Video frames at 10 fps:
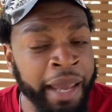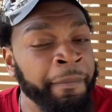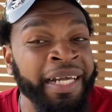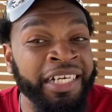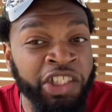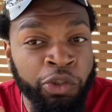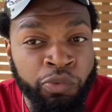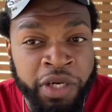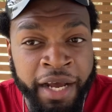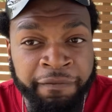Because you
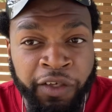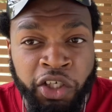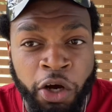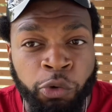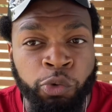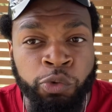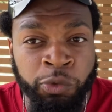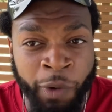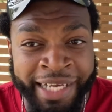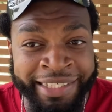never know who's
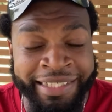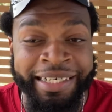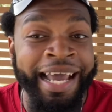watching.